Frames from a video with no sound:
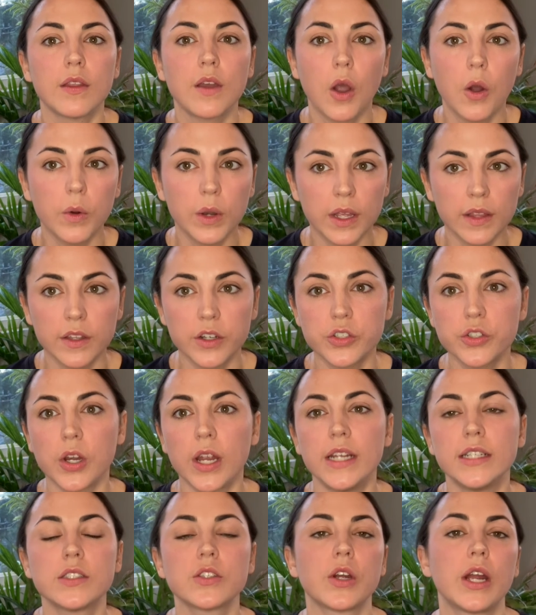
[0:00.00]
coding their
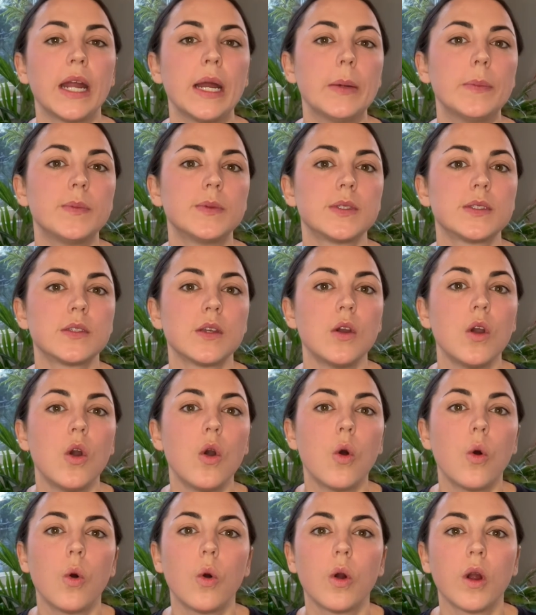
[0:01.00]
transcripts,
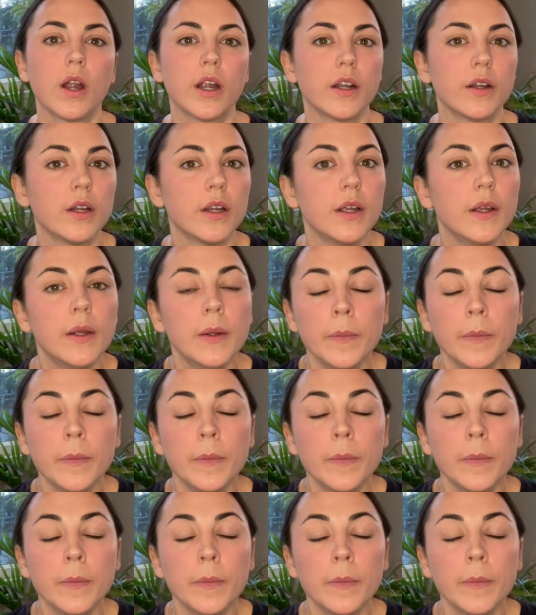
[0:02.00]
or